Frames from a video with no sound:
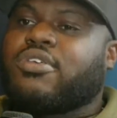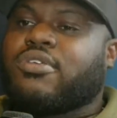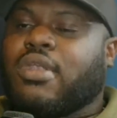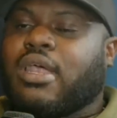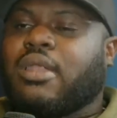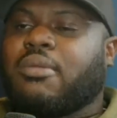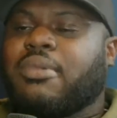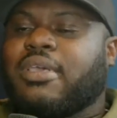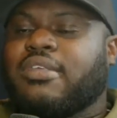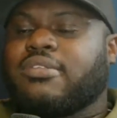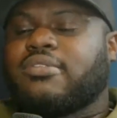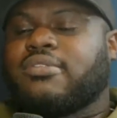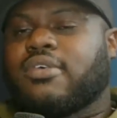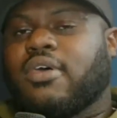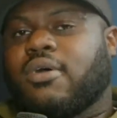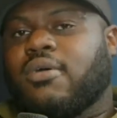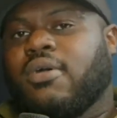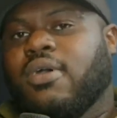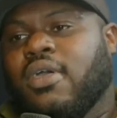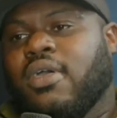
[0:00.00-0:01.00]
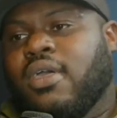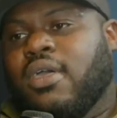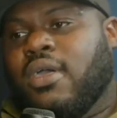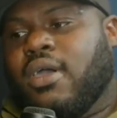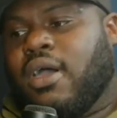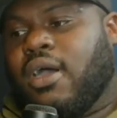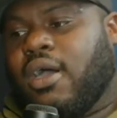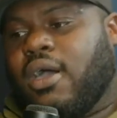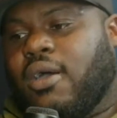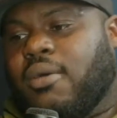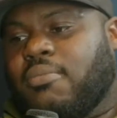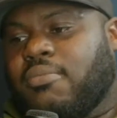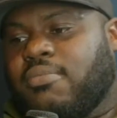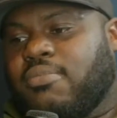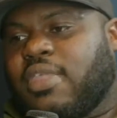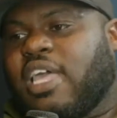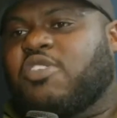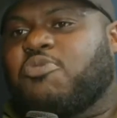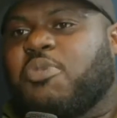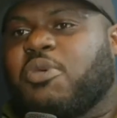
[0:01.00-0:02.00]
You know what I mean? So um,
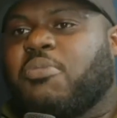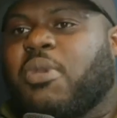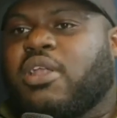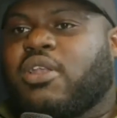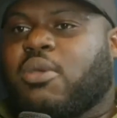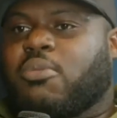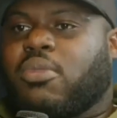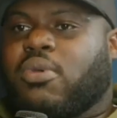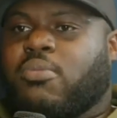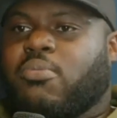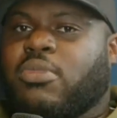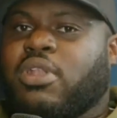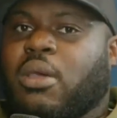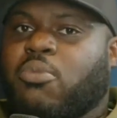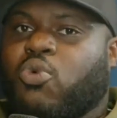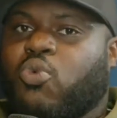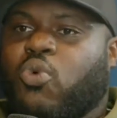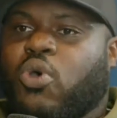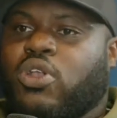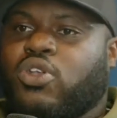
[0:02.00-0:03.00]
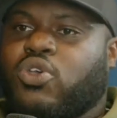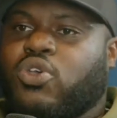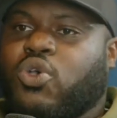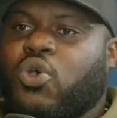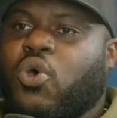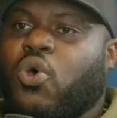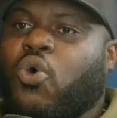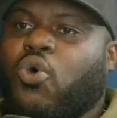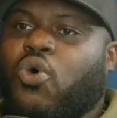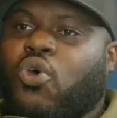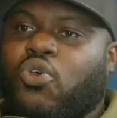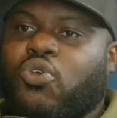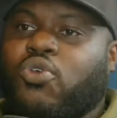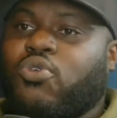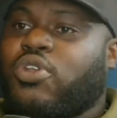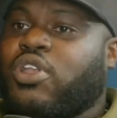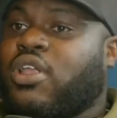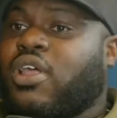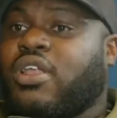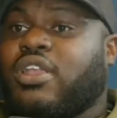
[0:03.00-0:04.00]
that's been my number number one goal or
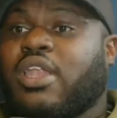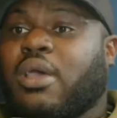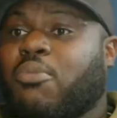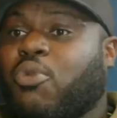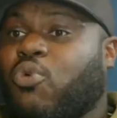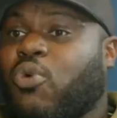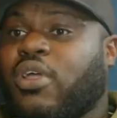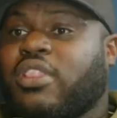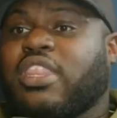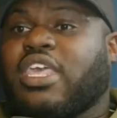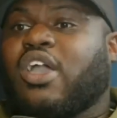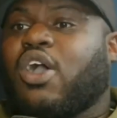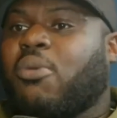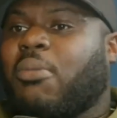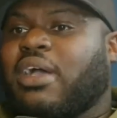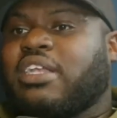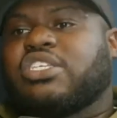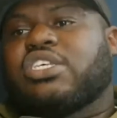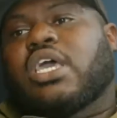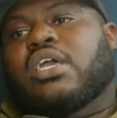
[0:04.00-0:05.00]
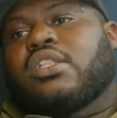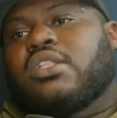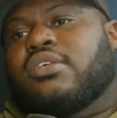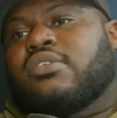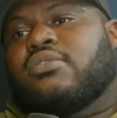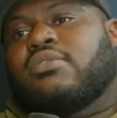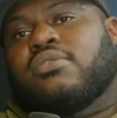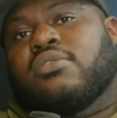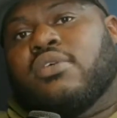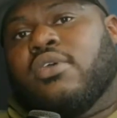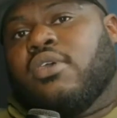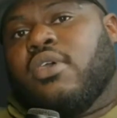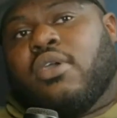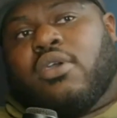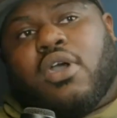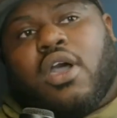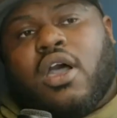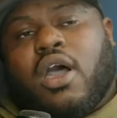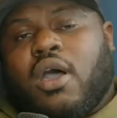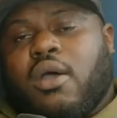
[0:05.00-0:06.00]
n- number one thing on my checklist
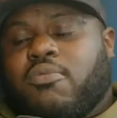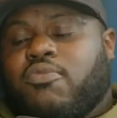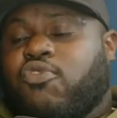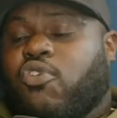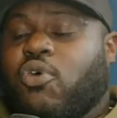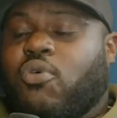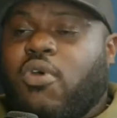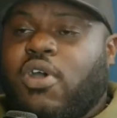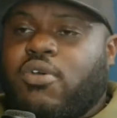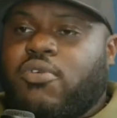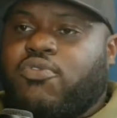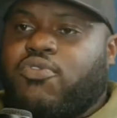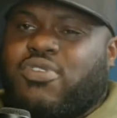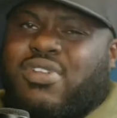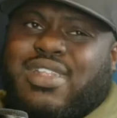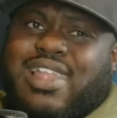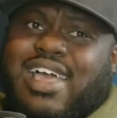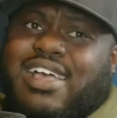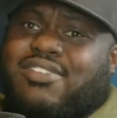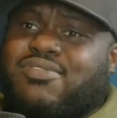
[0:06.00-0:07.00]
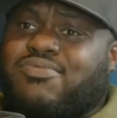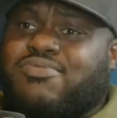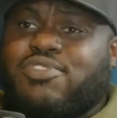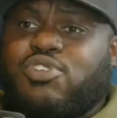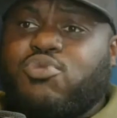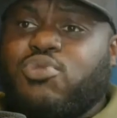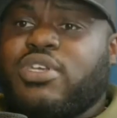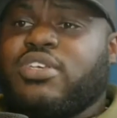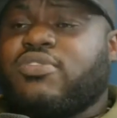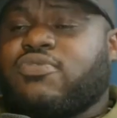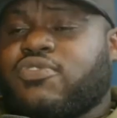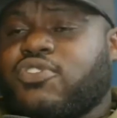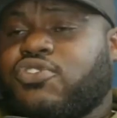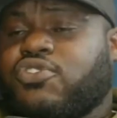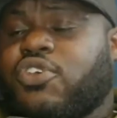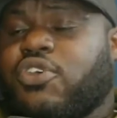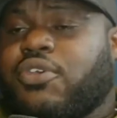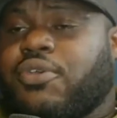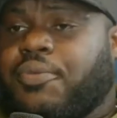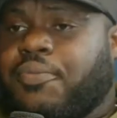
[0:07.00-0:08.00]
um, for for the last few weeks for
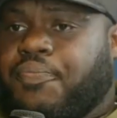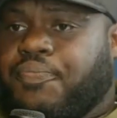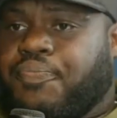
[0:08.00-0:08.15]
sure.